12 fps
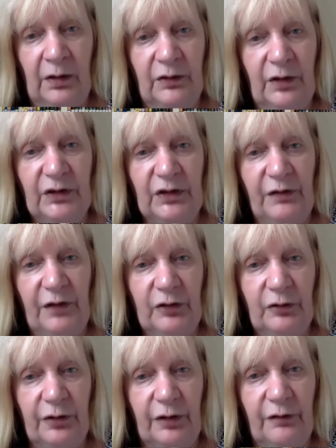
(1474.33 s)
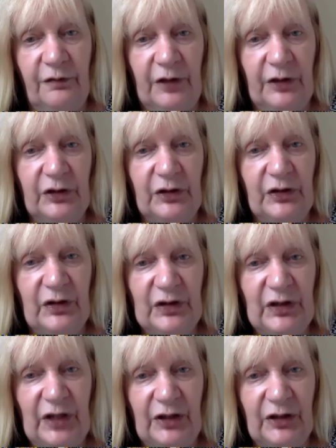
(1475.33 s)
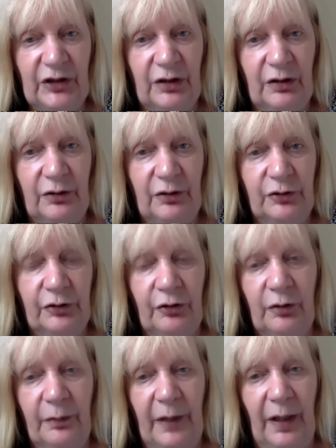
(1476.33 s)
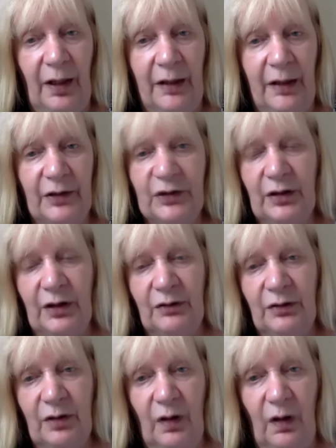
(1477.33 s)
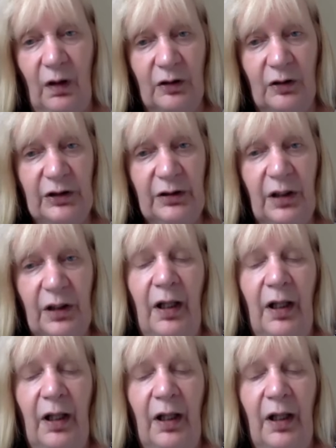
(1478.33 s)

Does the Victorian fiction section include Trollope, Eliot, and Hardy?